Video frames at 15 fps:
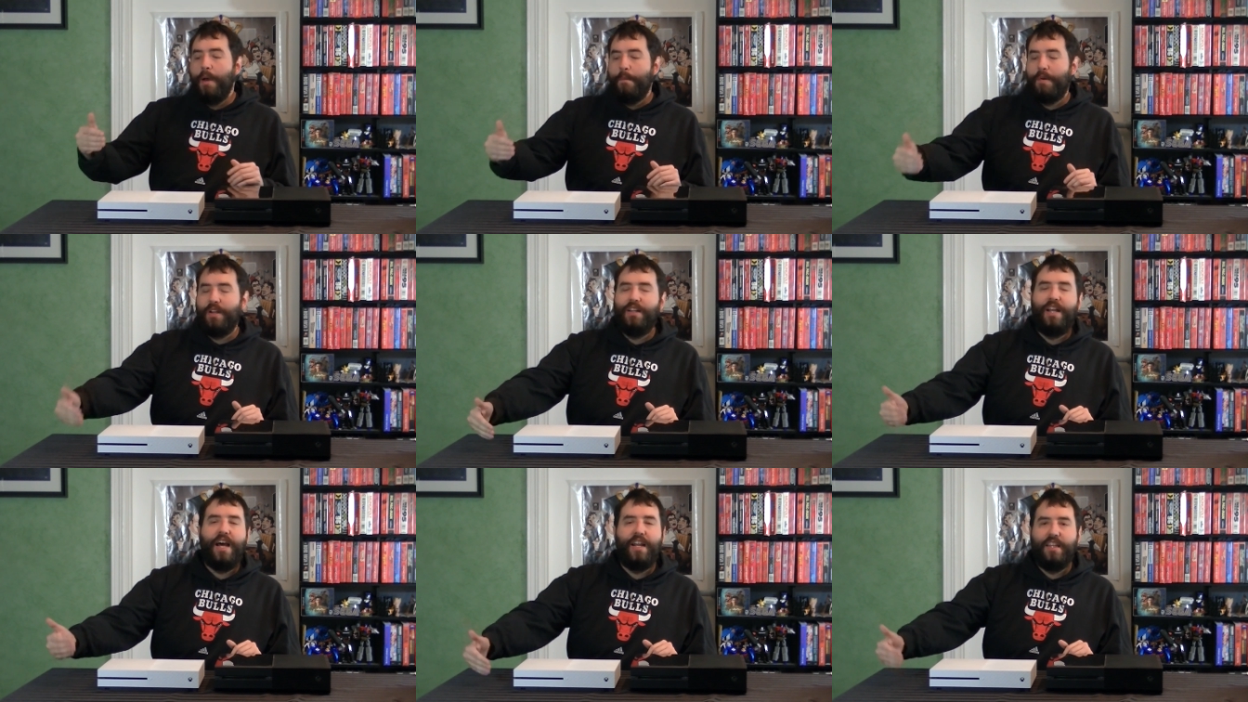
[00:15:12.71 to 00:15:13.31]
But a
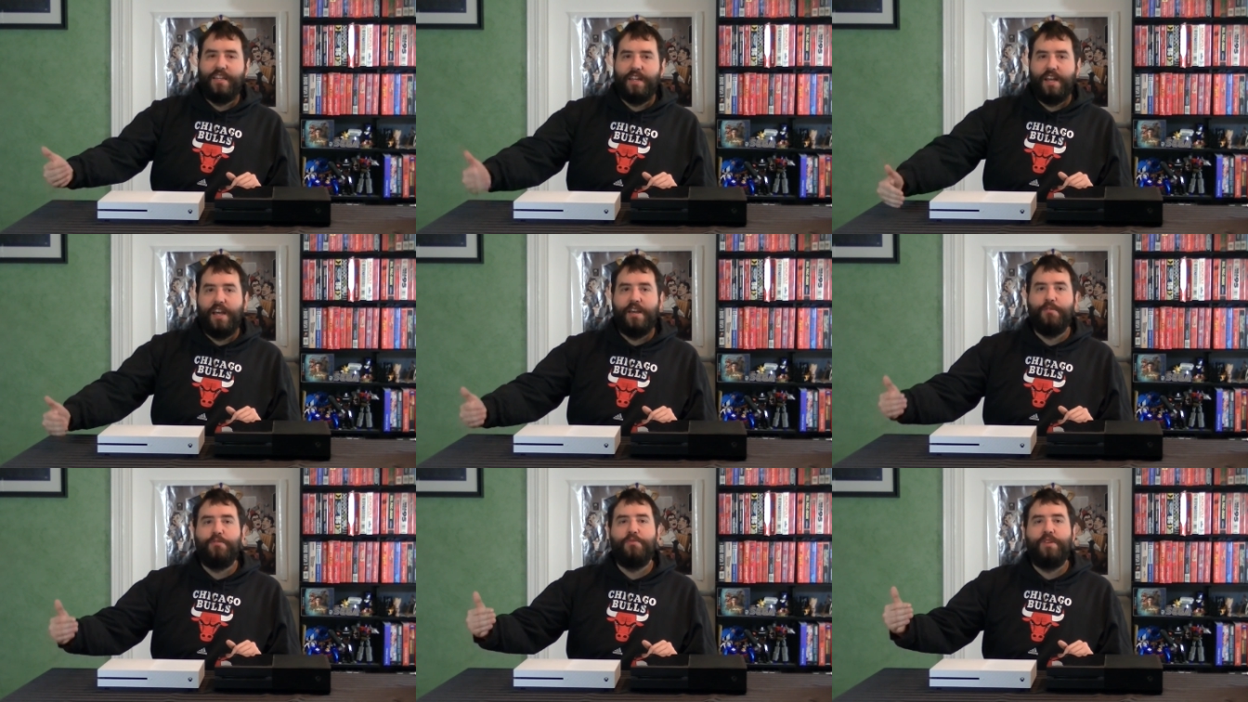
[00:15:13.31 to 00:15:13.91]
lot of the
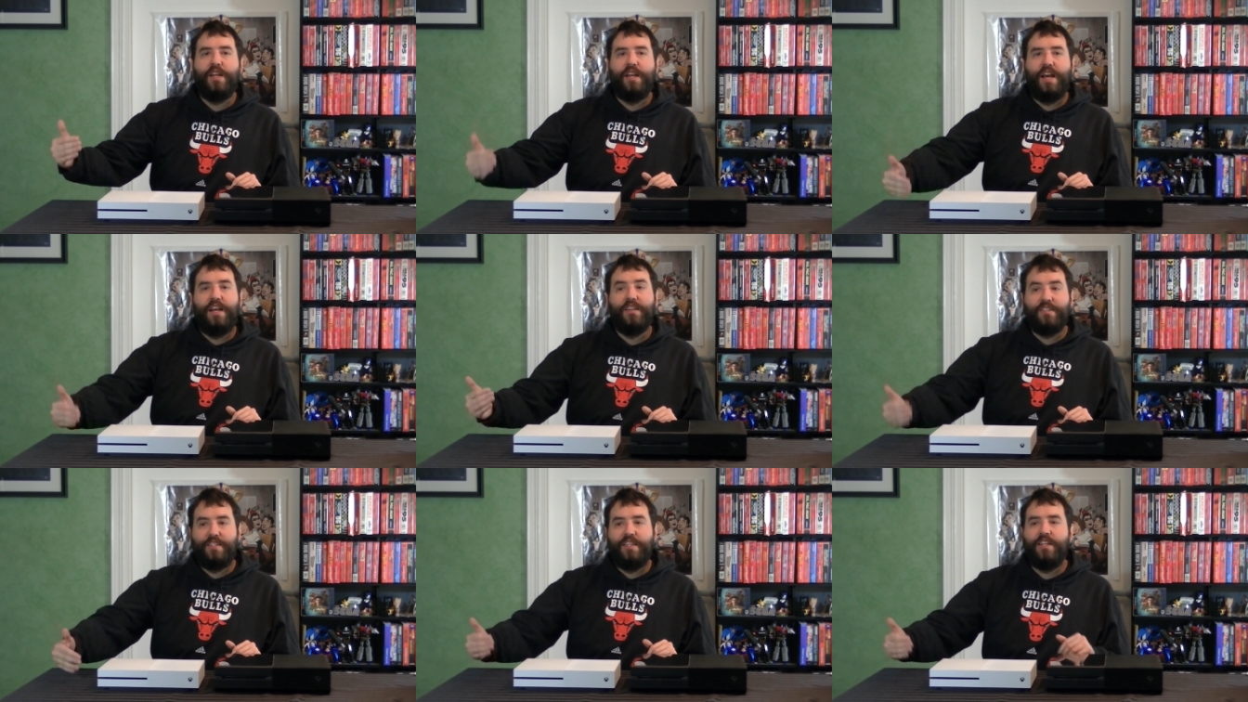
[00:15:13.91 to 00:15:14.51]
times when
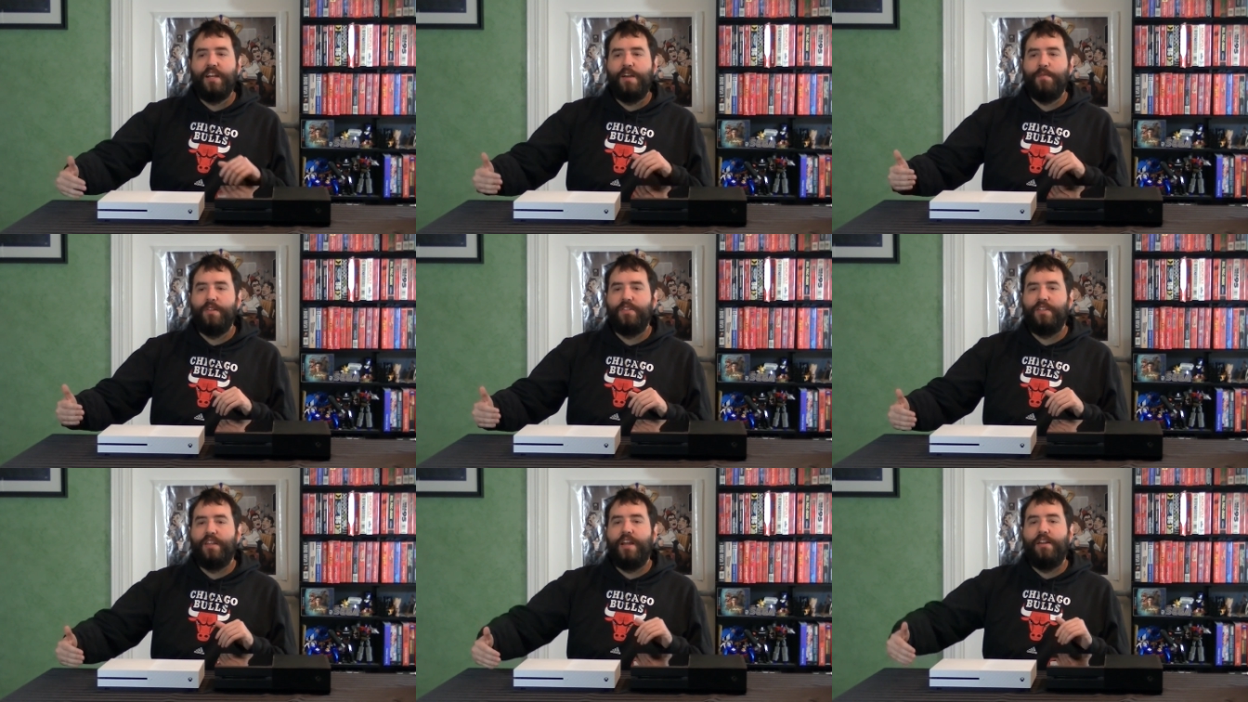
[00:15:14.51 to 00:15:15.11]
I'll see
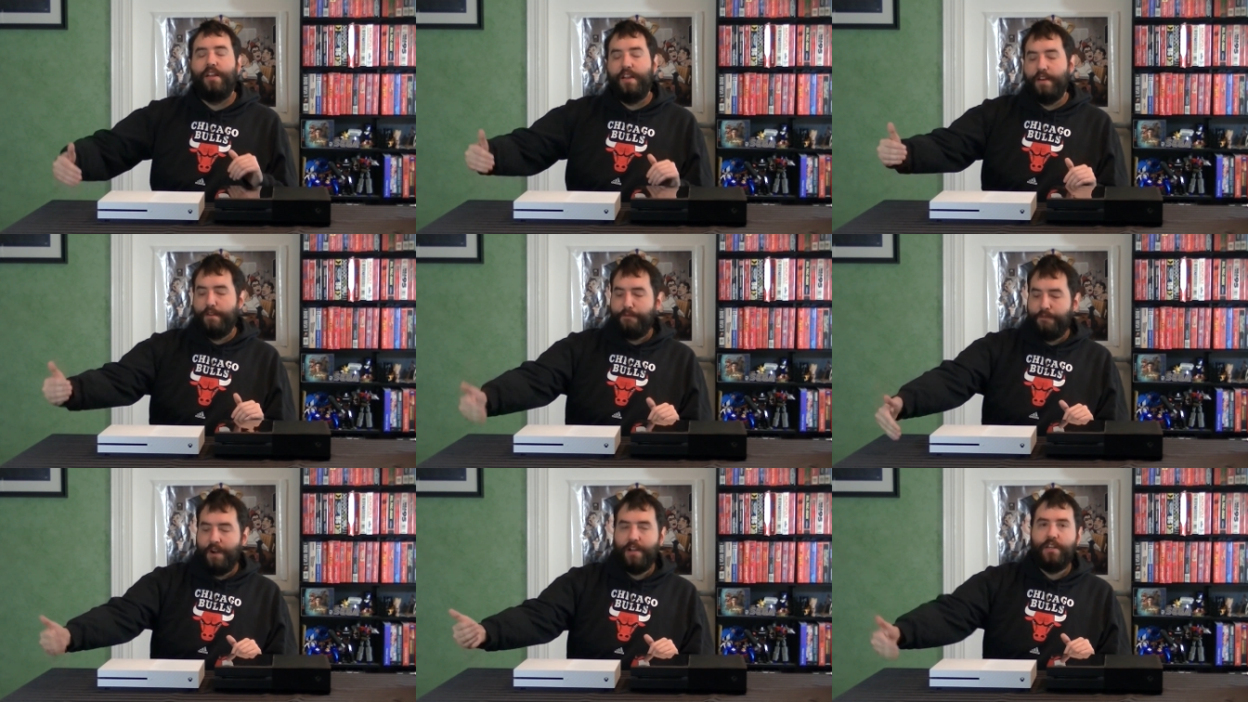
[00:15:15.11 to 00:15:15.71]
comments like that, like,
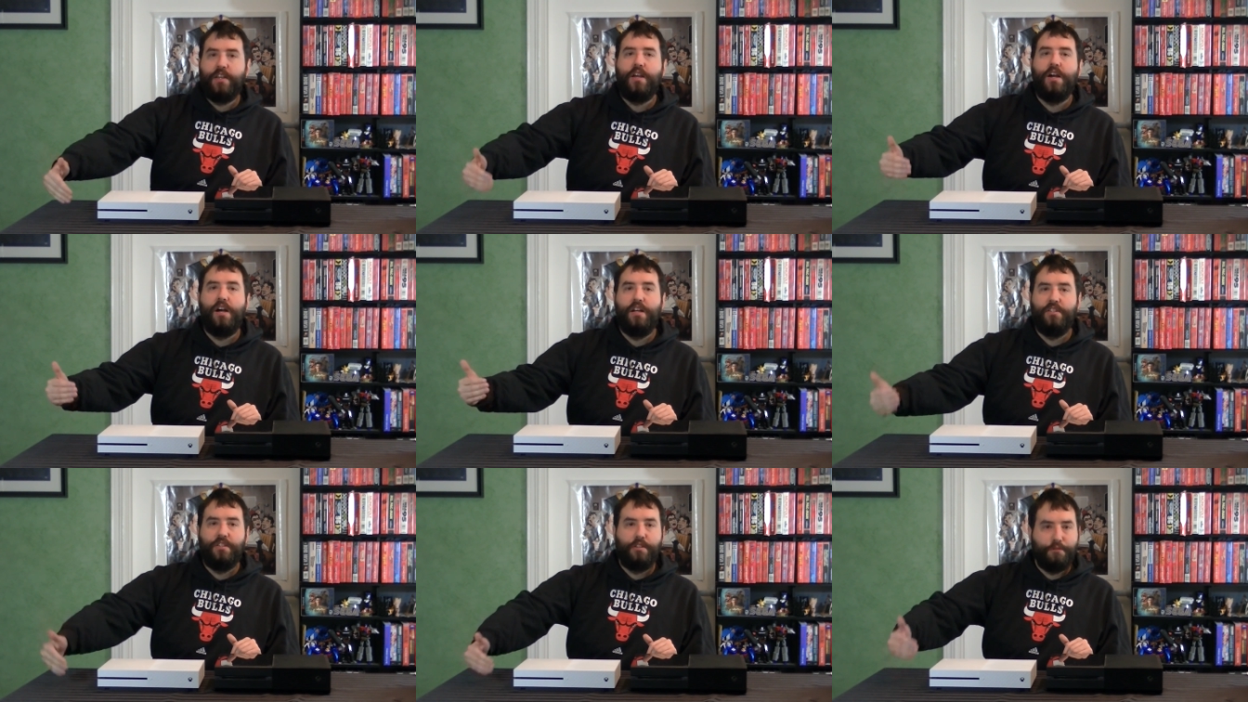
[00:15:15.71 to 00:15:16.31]
no, fuck
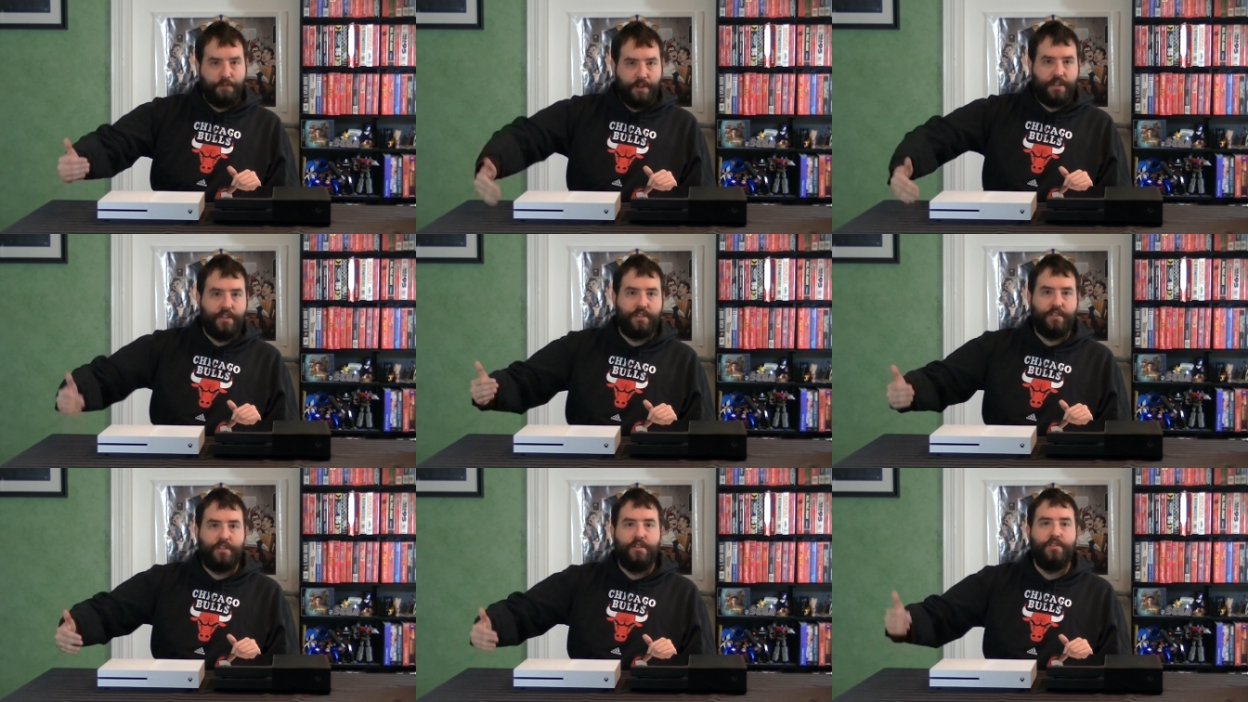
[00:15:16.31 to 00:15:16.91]
consoles, fuck
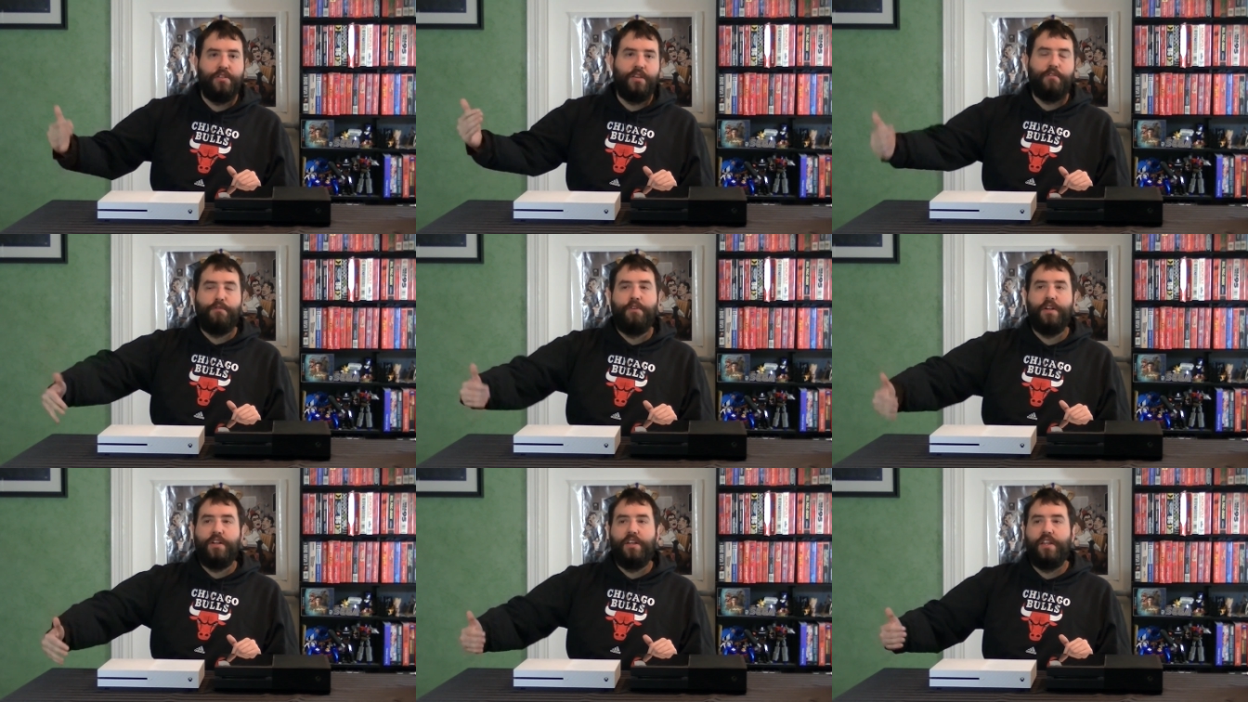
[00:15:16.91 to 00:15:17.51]
exclusives,
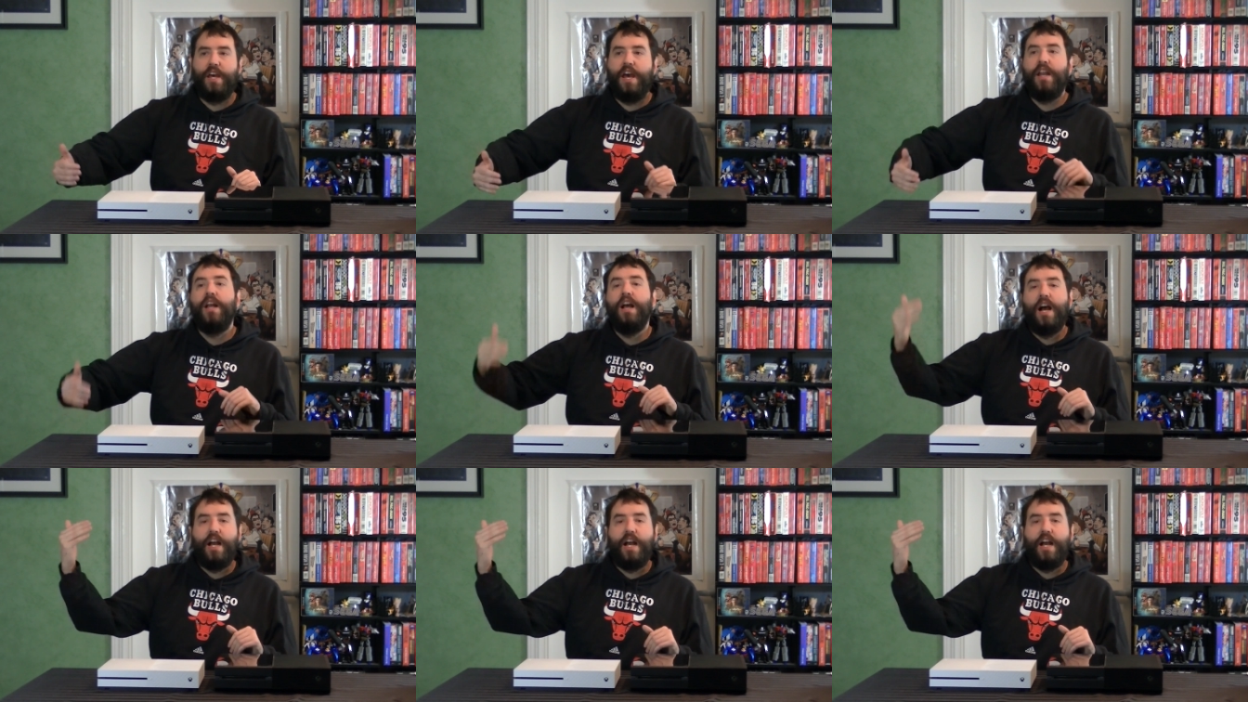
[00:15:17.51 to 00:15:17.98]
fuck all that.